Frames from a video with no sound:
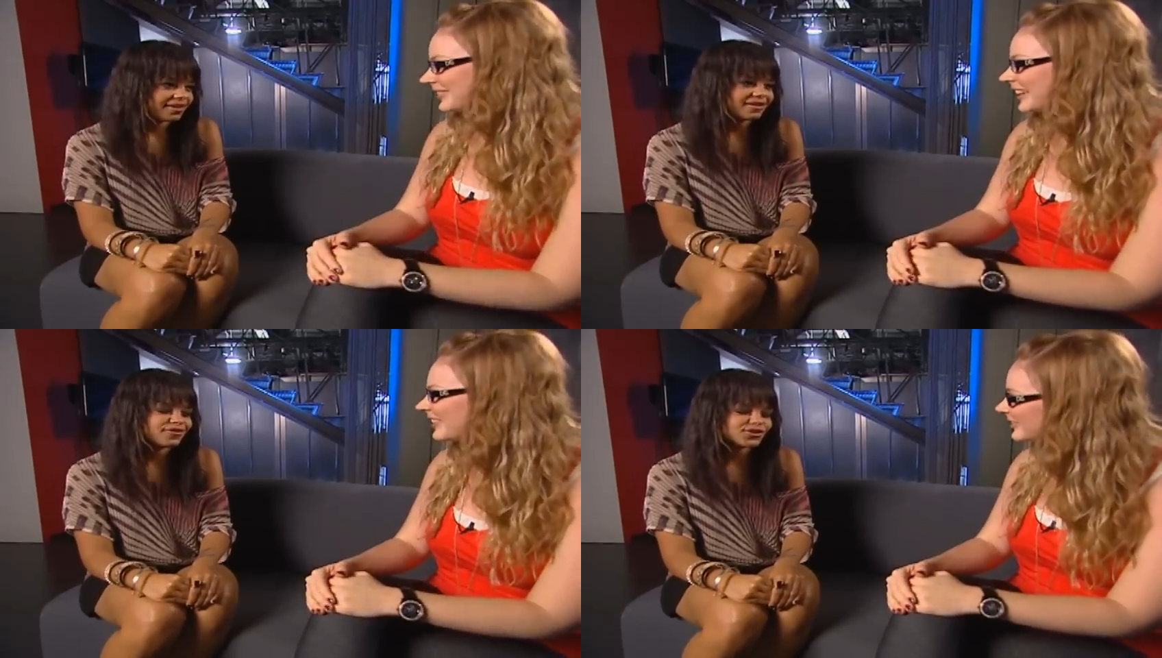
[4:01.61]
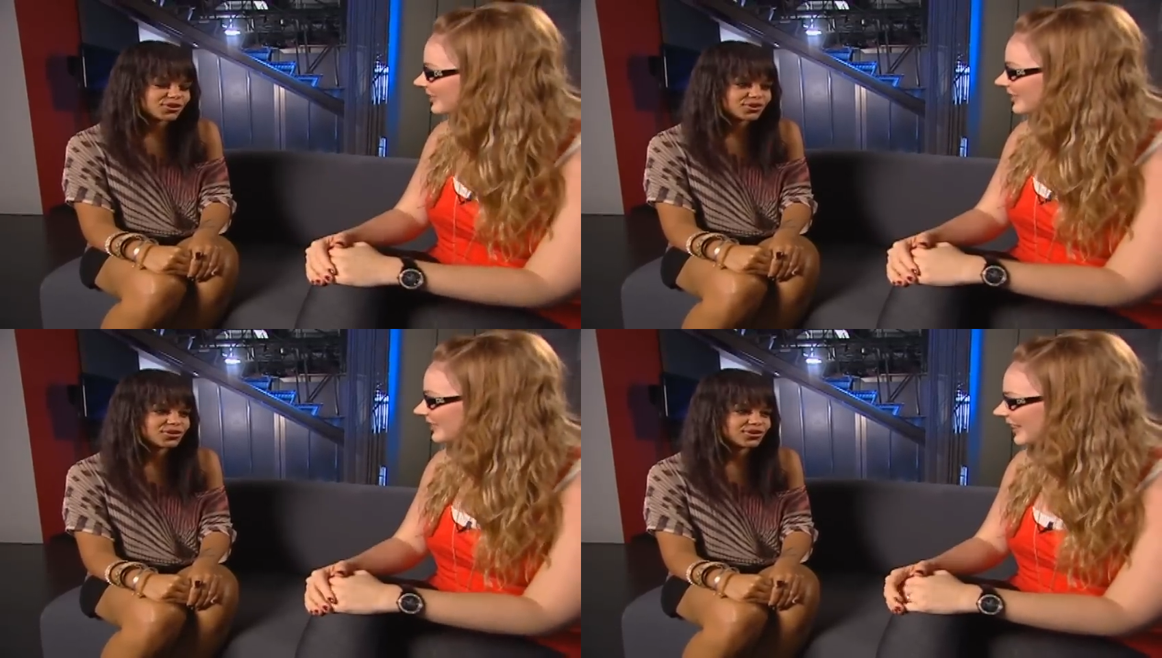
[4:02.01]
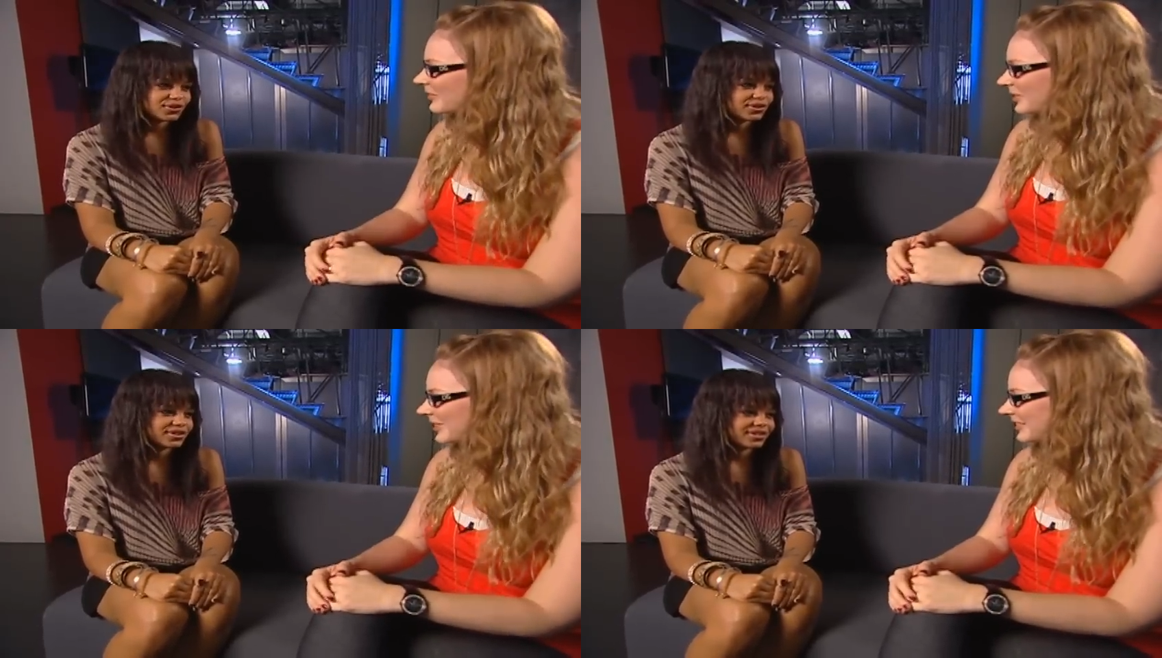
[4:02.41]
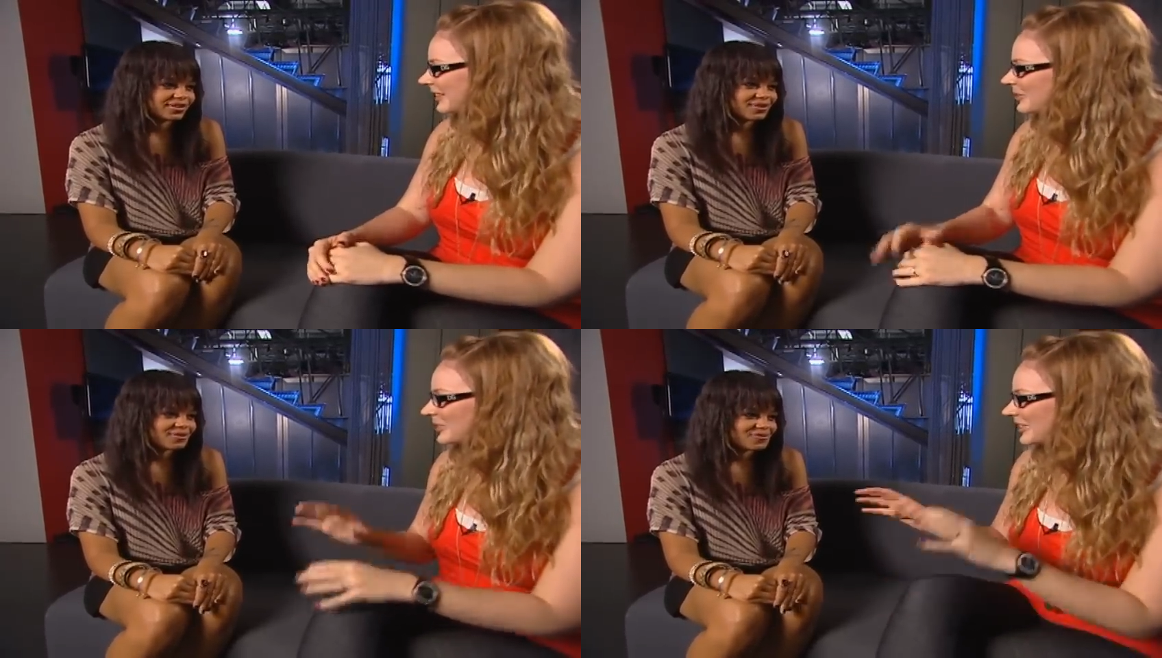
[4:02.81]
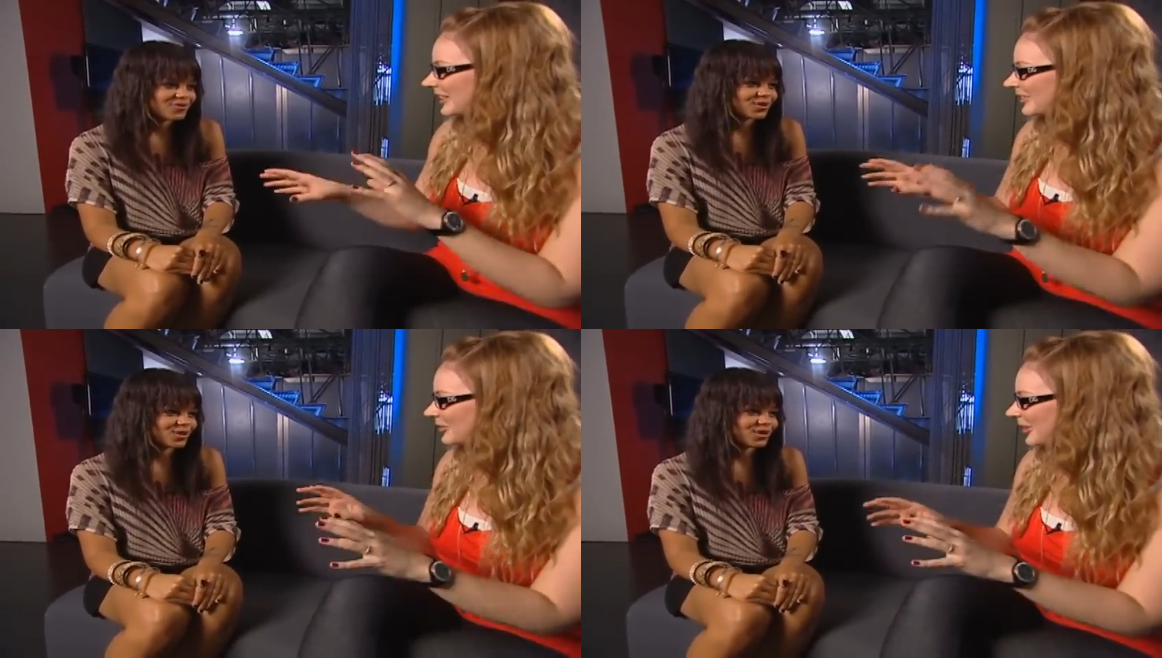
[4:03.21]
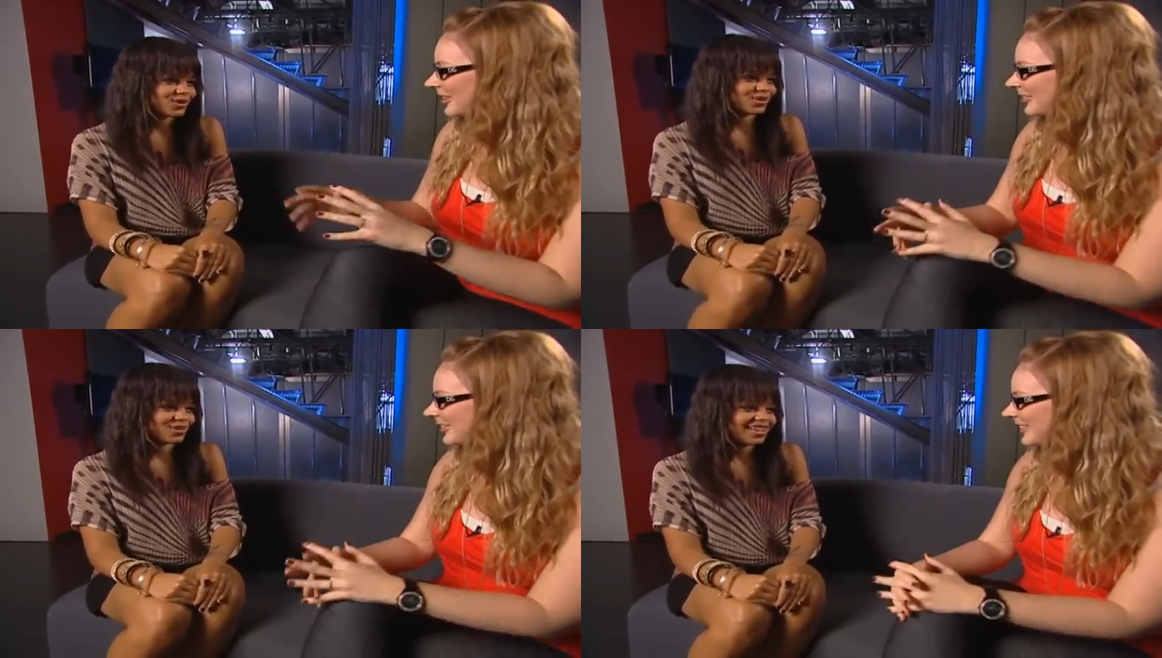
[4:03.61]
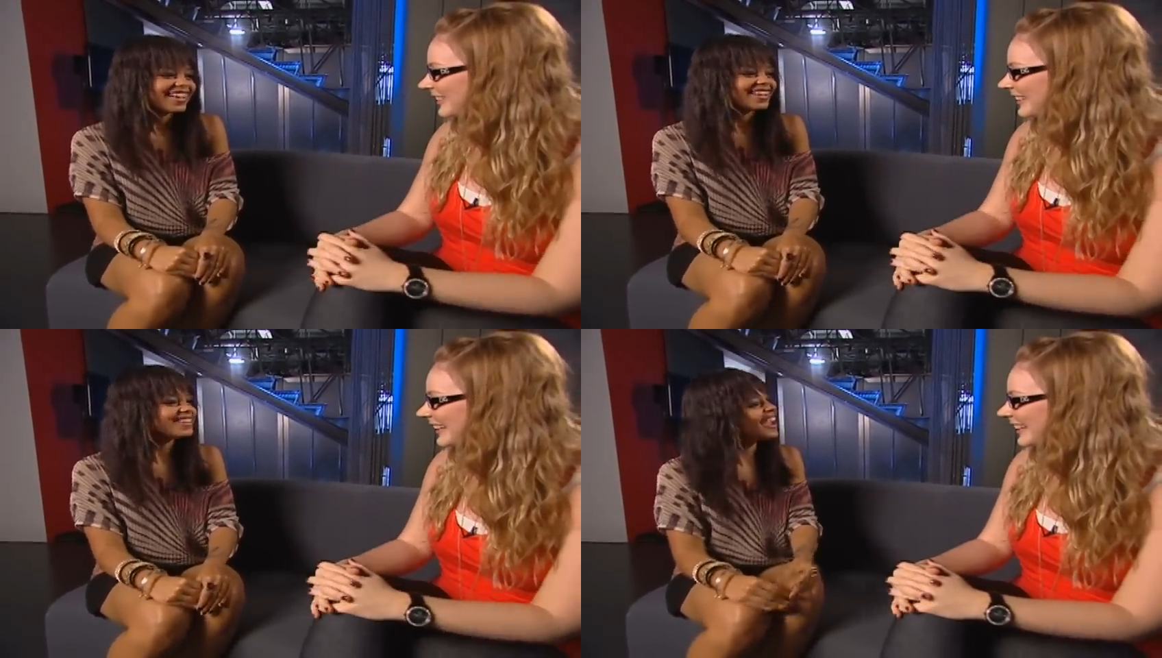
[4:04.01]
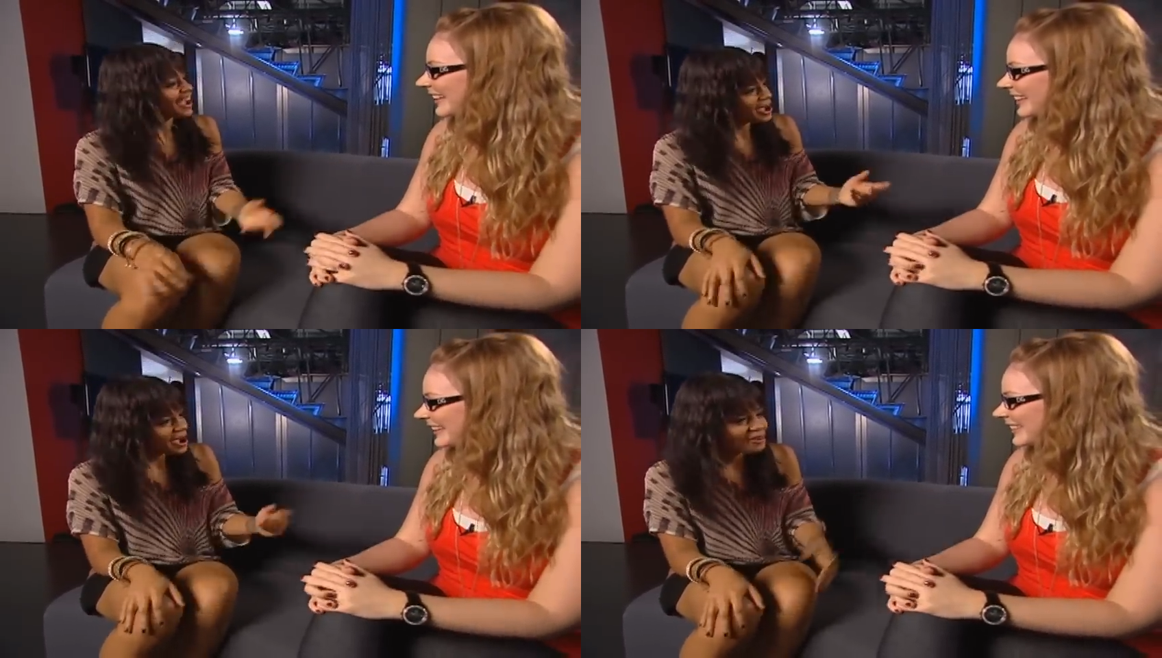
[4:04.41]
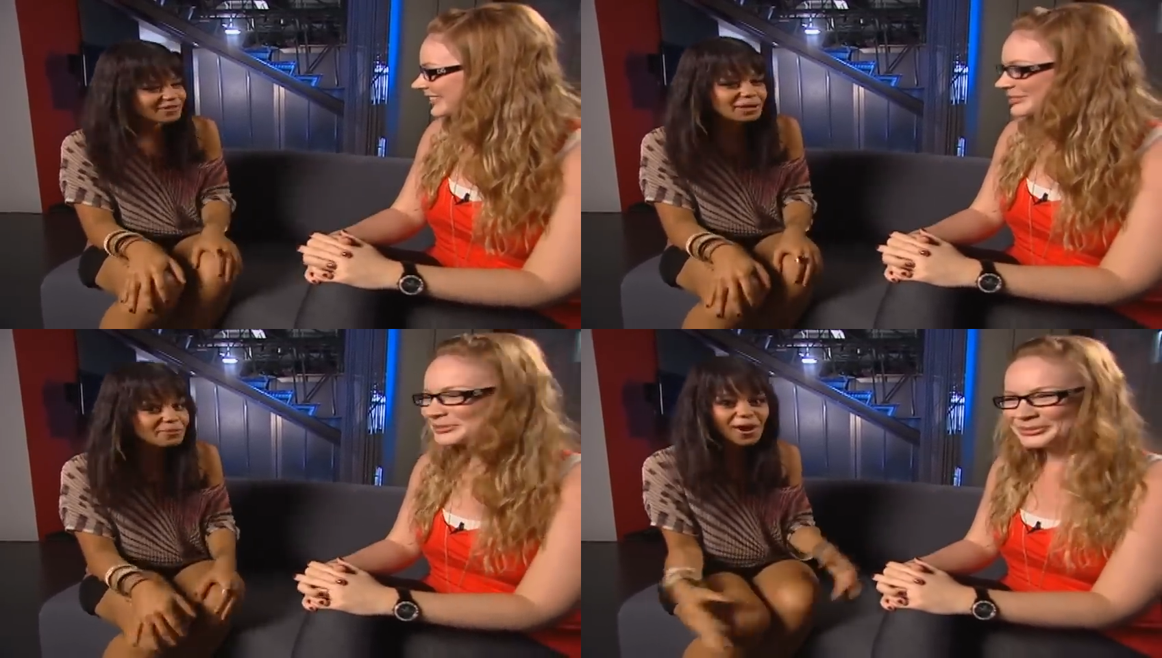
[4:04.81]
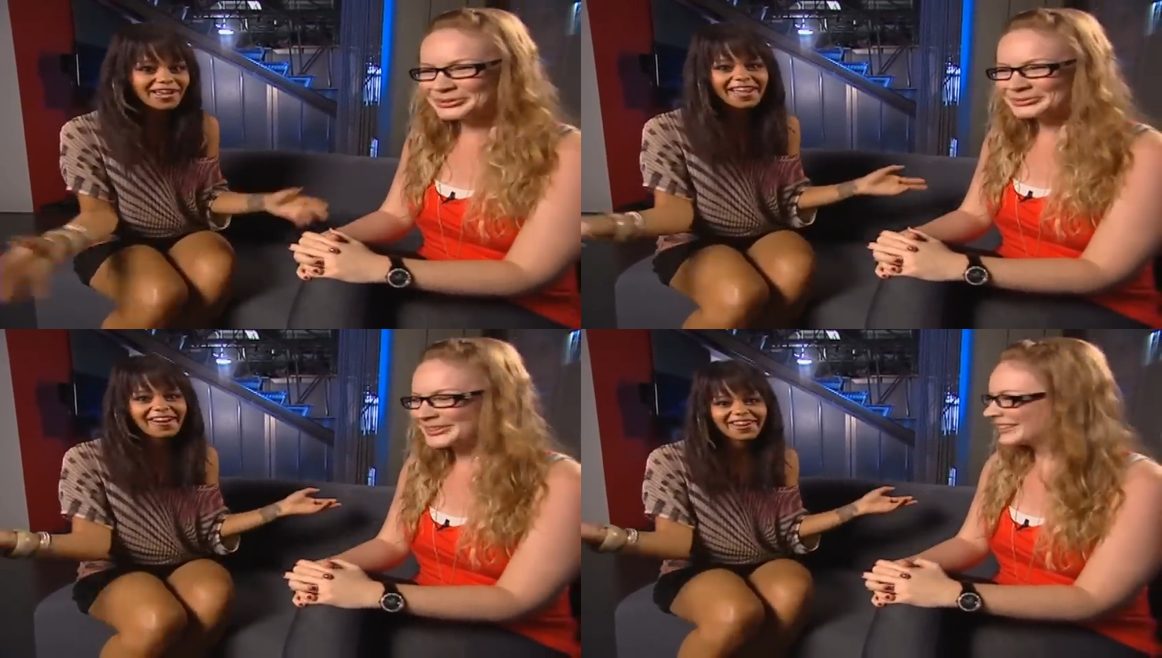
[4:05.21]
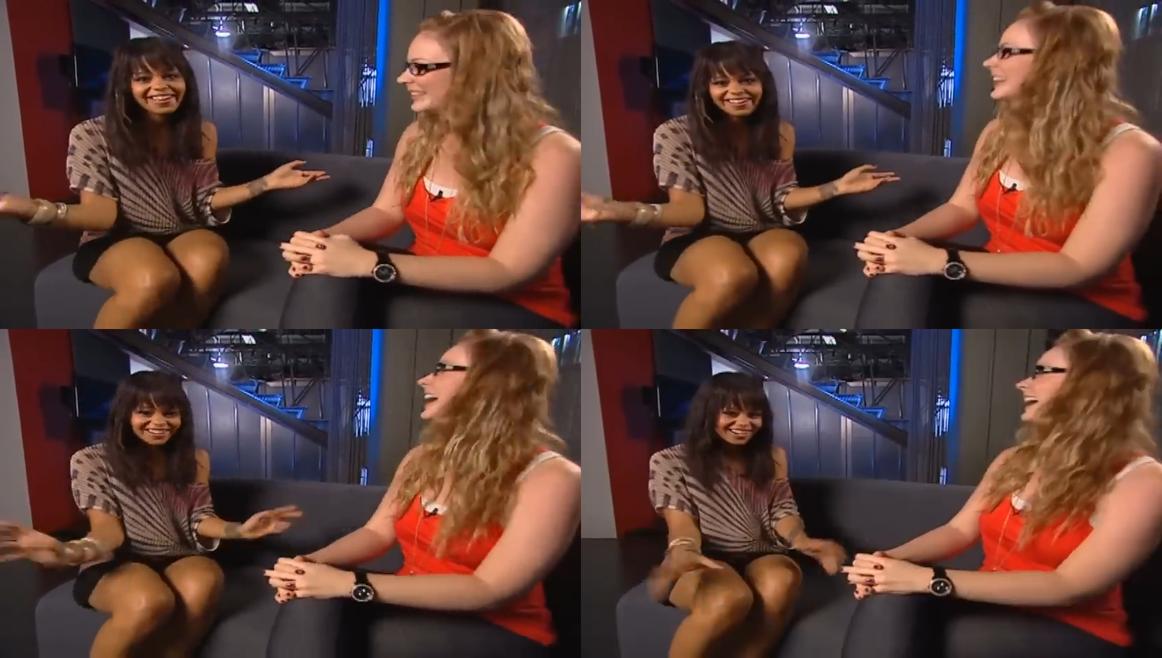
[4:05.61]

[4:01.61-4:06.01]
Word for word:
Speaker 1: That's that's very exciting when you get to change.
Speaker 2: Yeah, I feel like Mariah Carey.